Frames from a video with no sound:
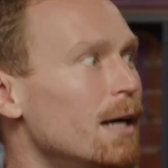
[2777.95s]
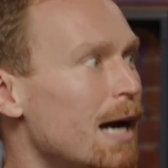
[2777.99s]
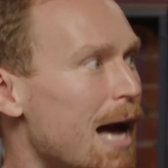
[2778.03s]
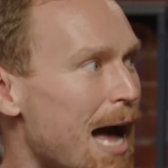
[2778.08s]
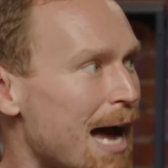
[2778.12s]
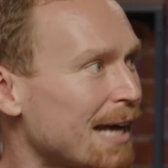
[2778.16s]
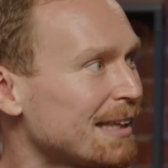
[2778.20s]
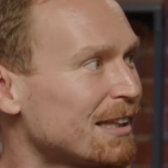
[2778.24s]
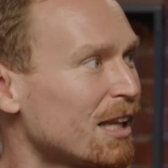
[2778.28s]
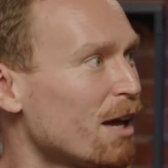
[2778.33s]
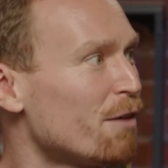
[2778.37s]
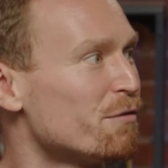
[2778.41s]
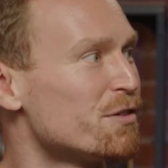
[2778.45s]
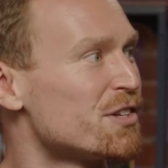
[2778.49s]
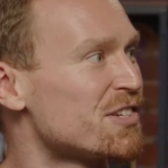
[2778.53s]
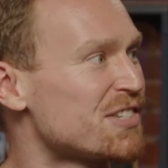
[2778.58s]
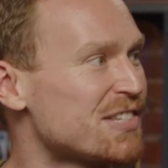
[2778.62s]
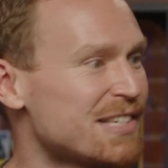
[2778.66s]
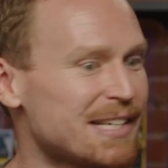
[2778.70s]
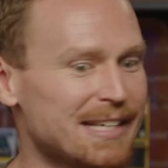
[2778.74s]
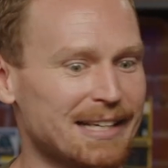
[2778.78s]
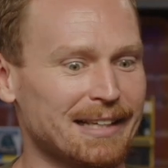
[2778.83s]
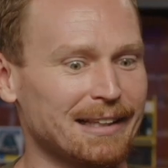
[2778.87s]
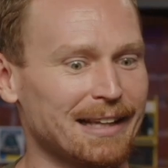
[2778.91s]
I'd love to
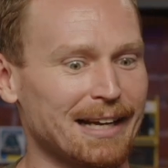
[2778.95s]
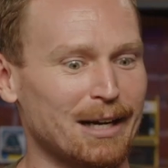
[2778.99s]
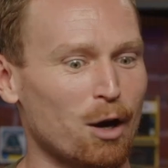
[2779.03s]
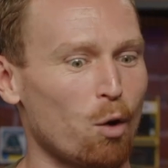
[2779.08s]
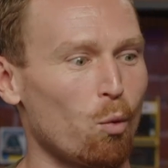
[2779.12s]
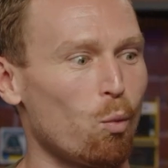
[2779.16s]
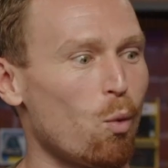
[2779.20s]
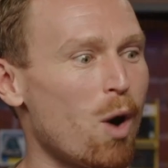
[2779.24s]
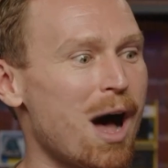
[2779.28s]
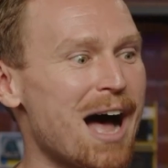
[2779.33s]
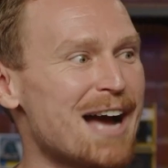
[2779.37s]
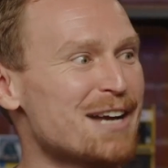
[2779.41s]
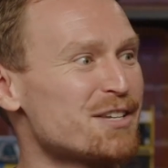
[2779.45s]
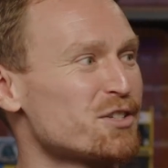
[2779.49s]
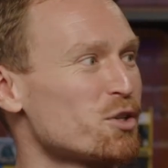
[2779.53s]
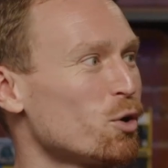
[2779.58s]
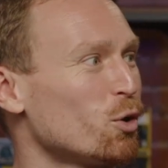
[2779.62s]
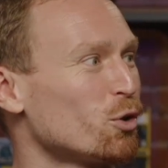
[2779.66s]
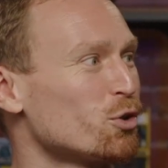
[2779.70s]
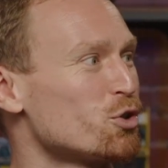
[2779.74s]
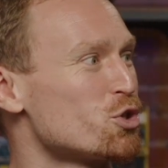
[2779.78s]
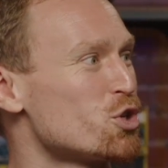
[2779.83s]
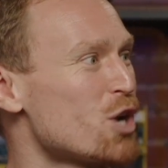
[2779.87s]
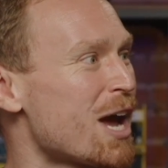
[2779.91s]
see like a wise
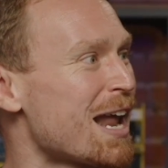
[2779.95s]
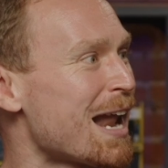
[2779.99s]
old Jedi.